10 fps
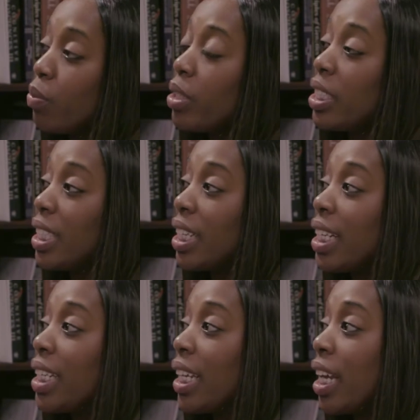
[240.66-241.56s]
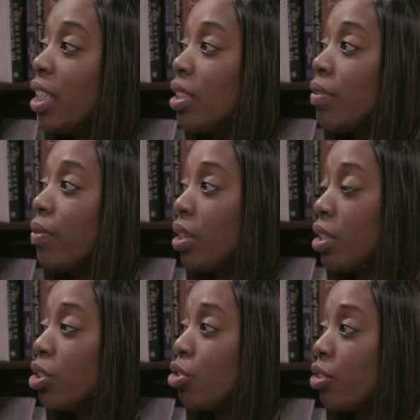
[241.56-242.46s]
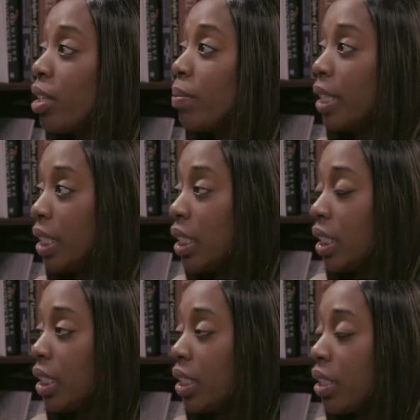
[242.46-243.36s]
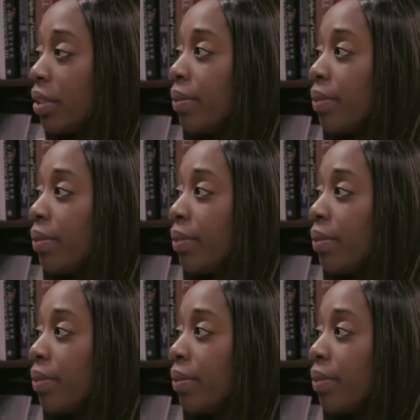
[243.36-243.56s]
which is an indication for us to trade places.